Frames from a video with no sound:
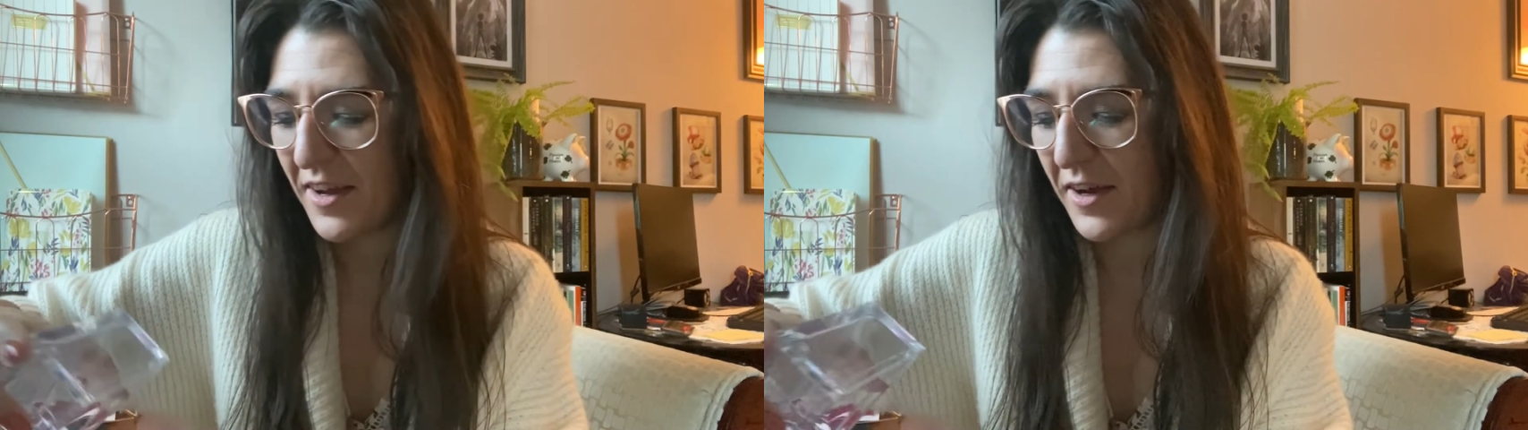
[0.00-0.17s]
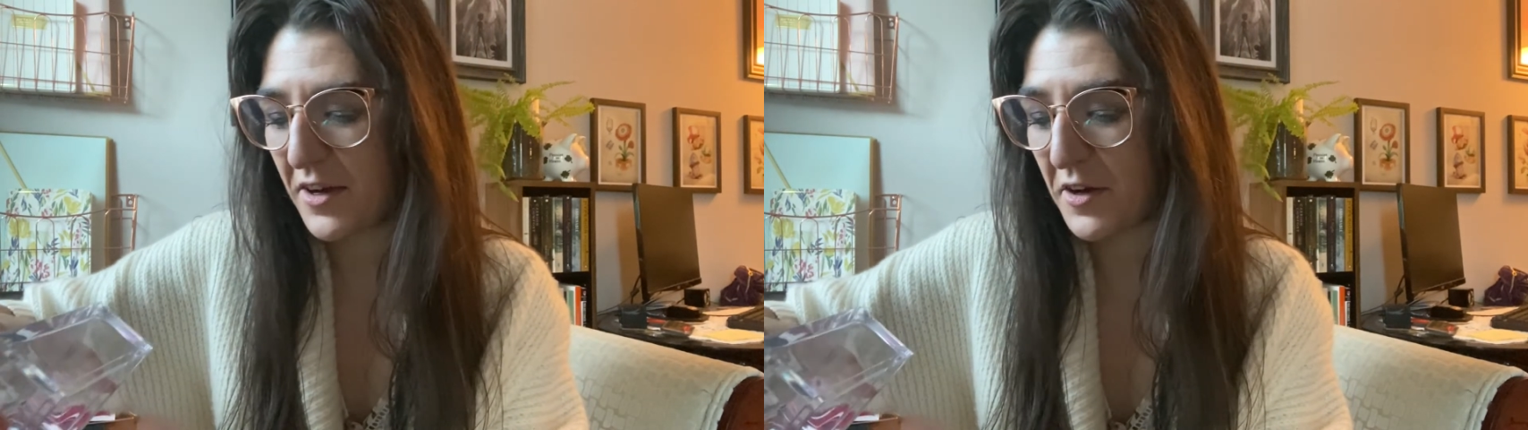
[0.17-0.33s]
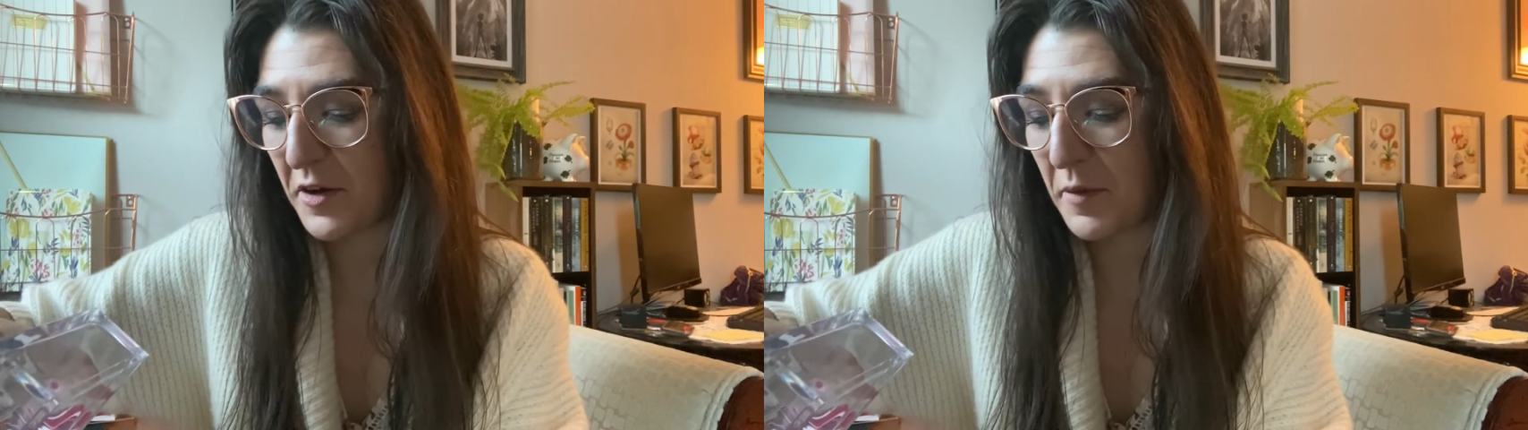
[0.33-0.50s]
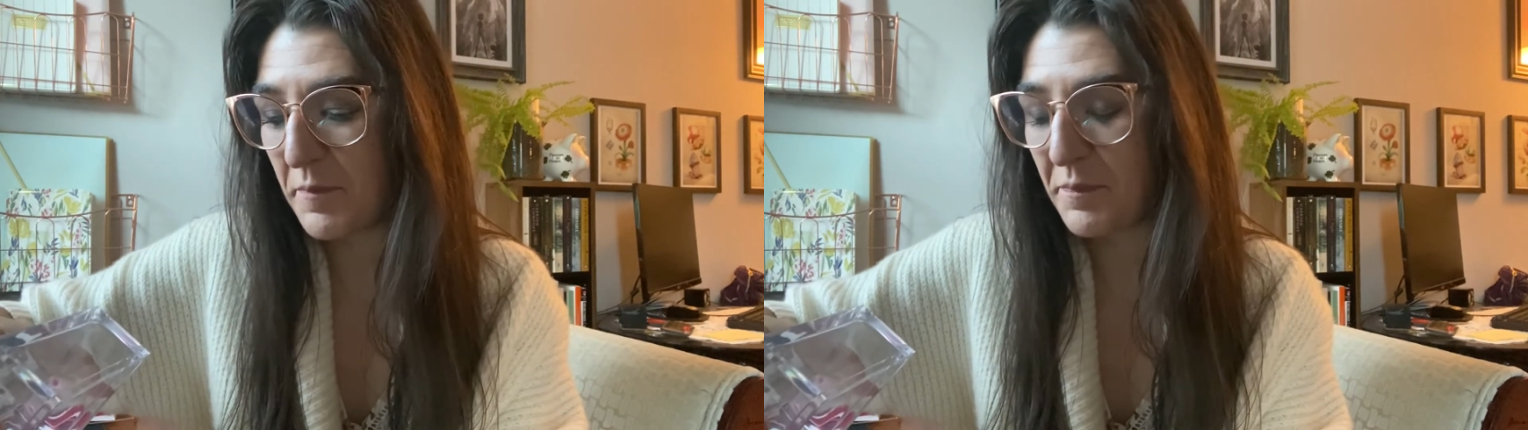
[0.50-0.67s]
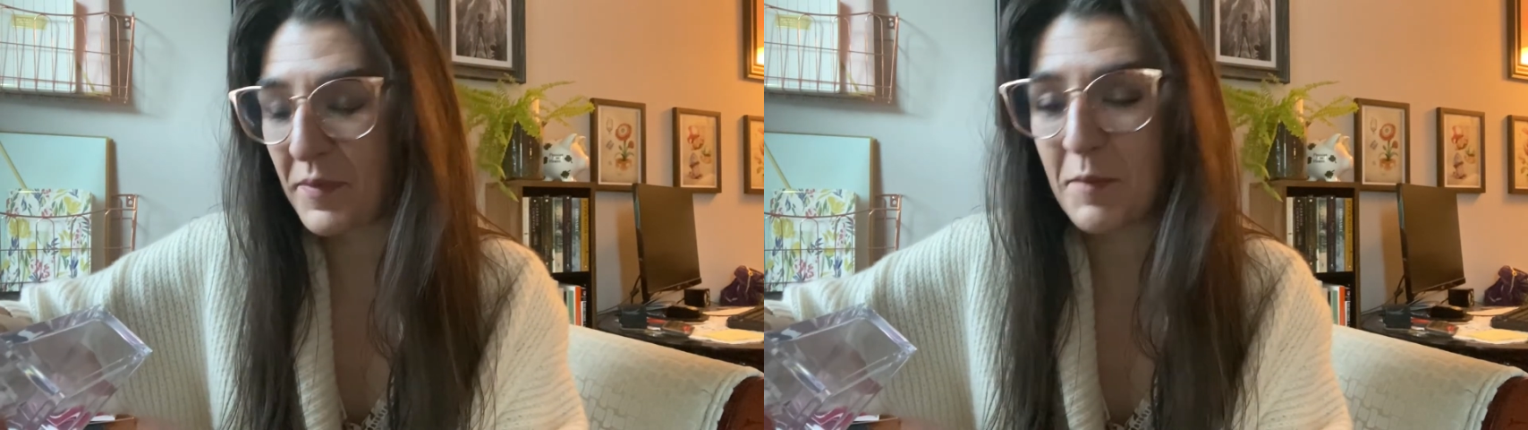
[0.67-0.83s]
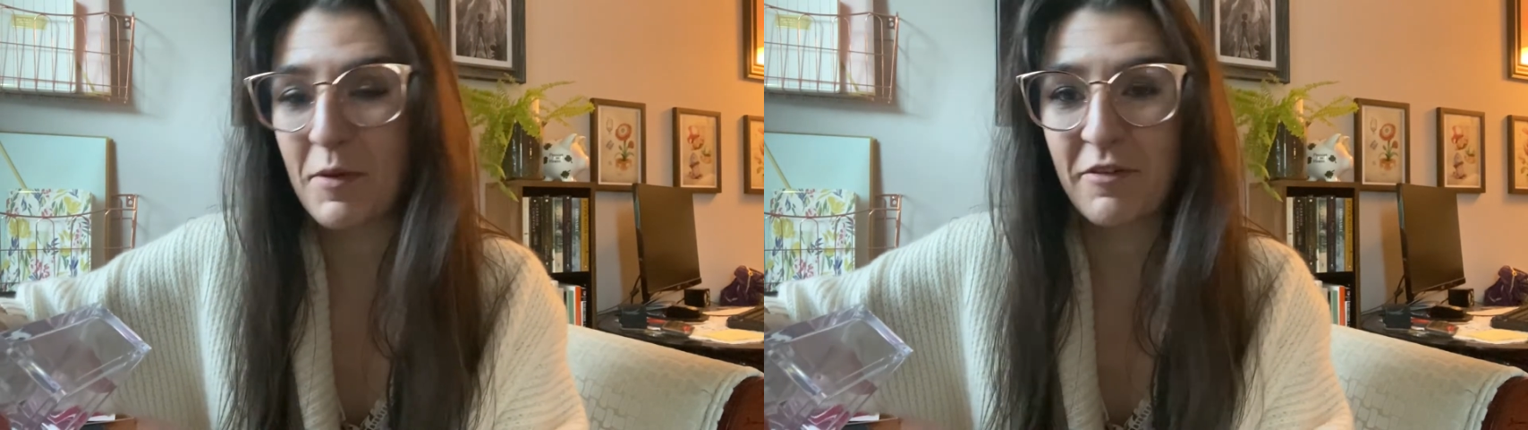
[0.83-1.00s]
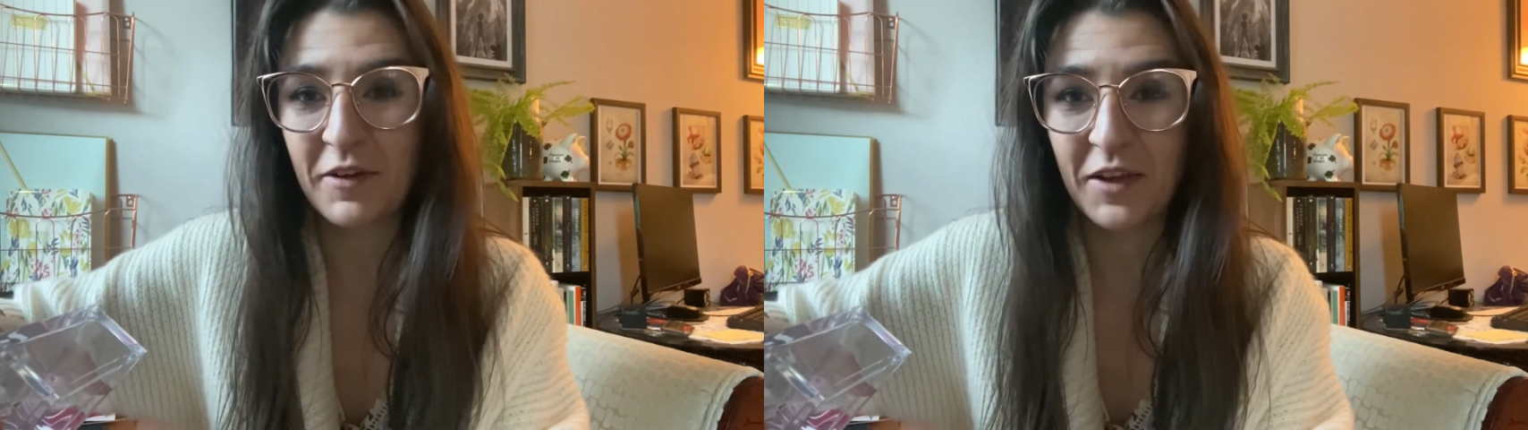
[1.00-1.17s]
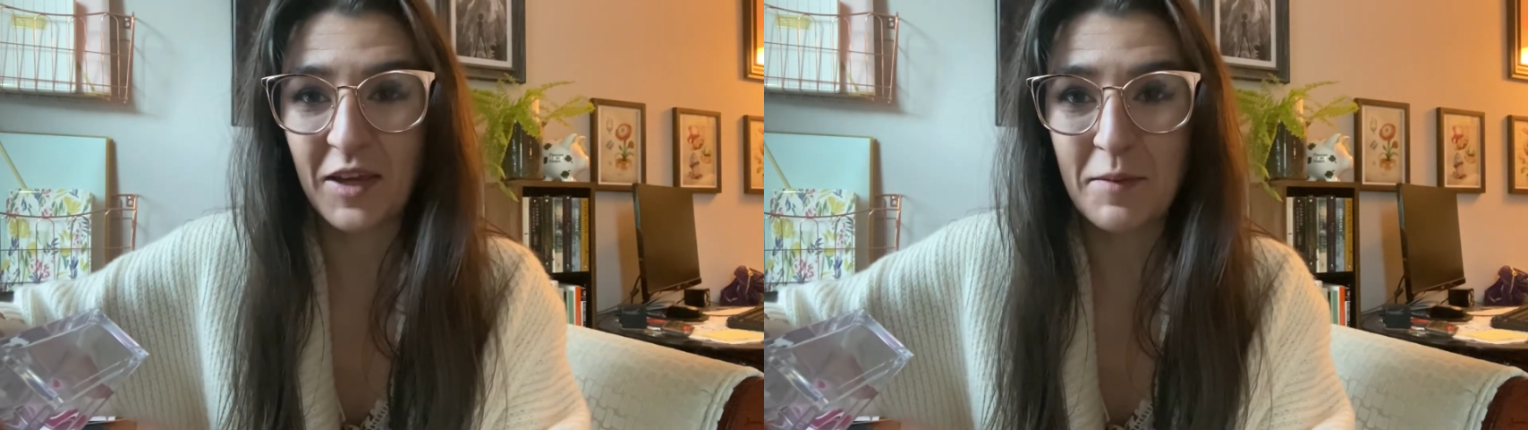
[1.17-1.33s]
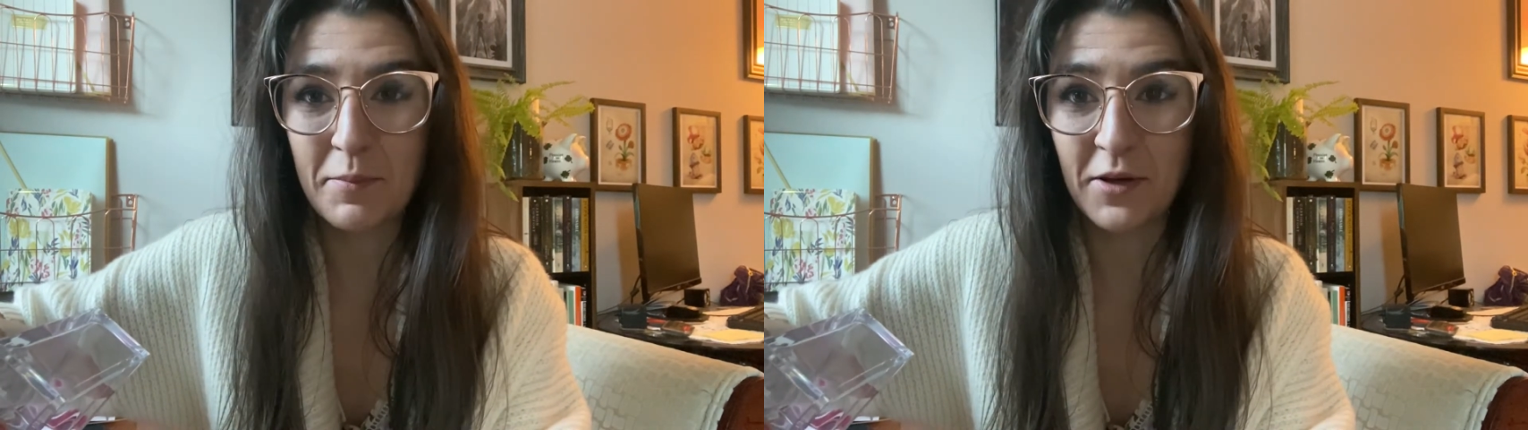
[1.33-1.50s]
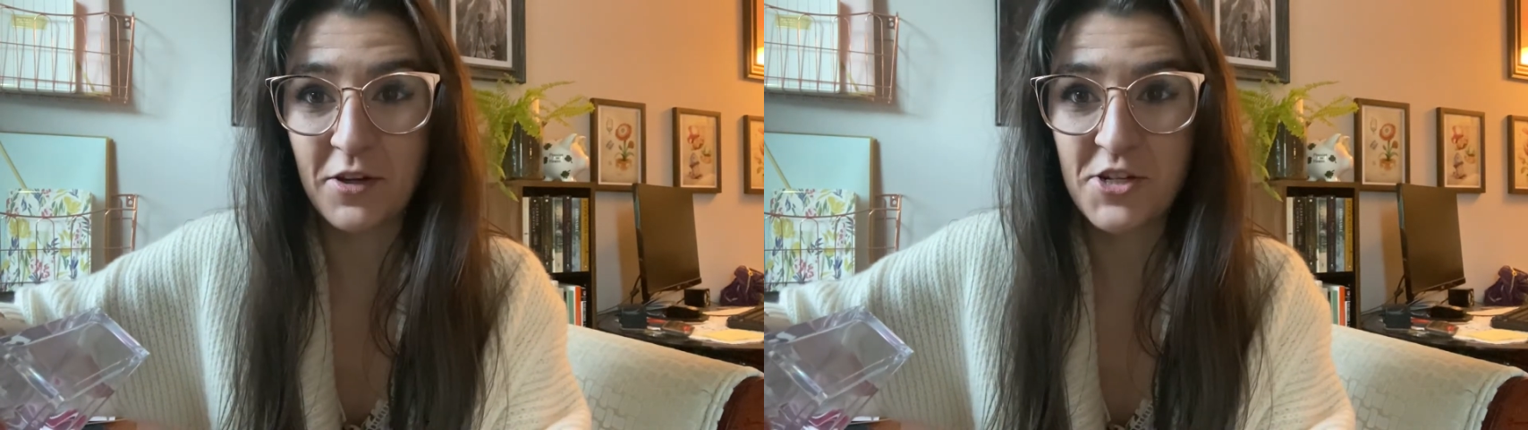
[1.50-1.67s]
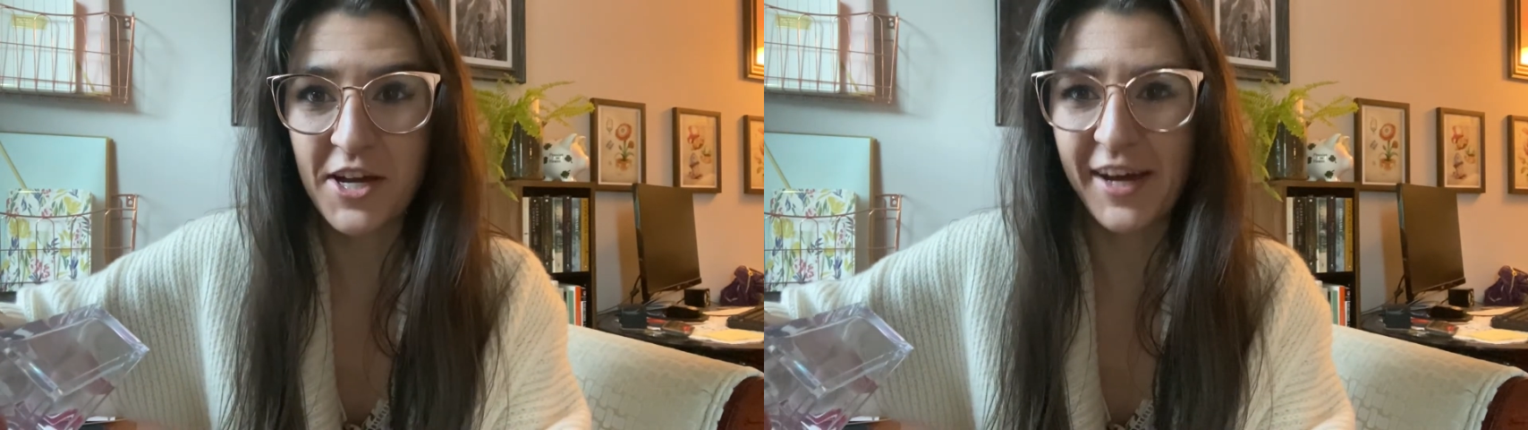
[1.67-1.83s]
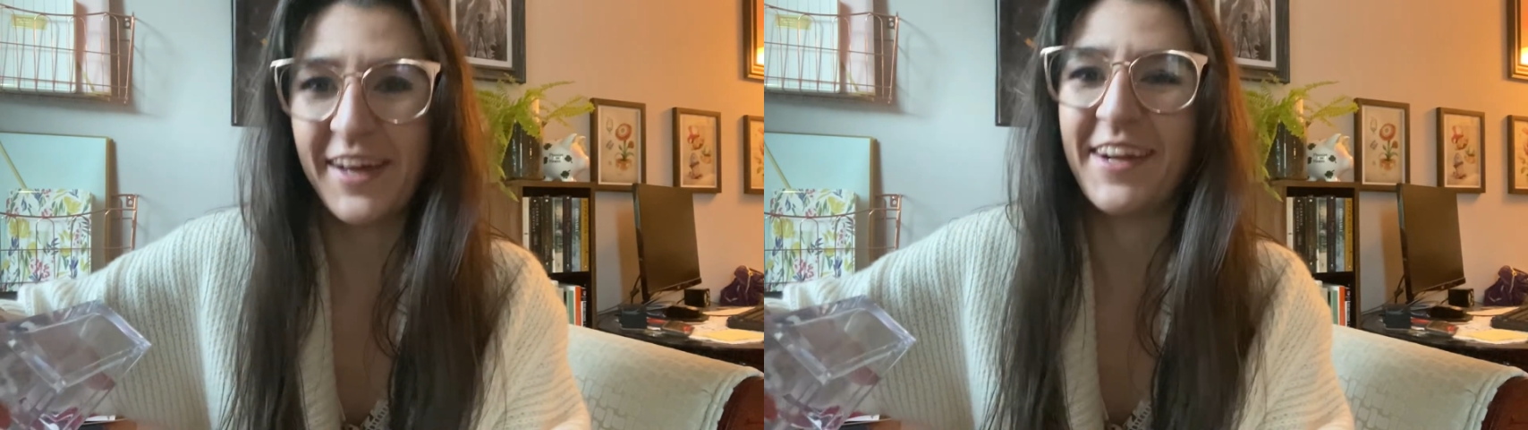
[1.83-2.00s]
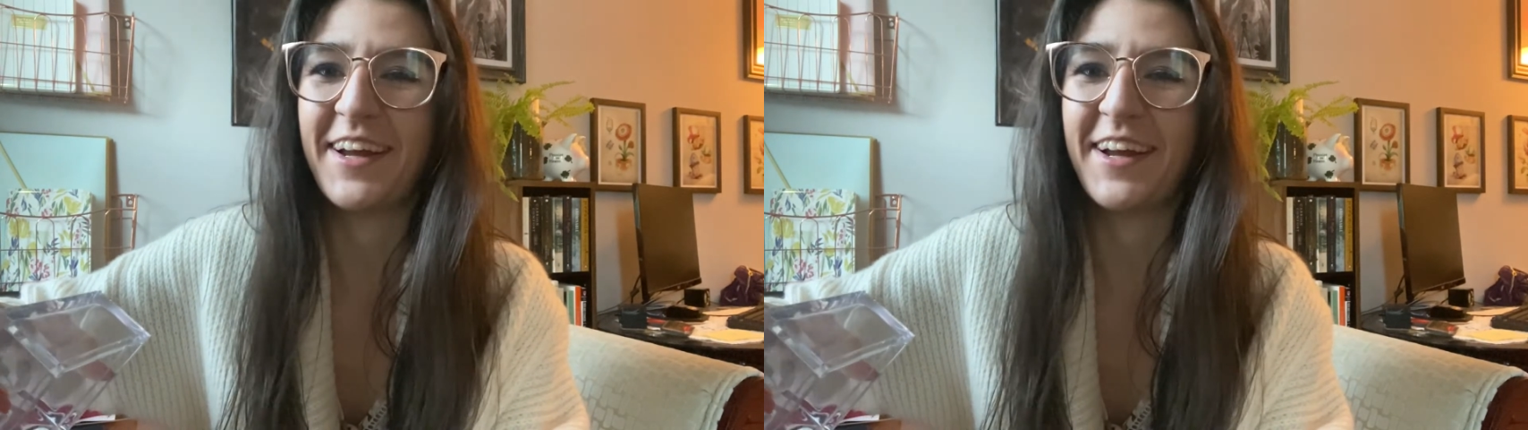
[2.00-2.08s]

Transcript: but for like a book chat.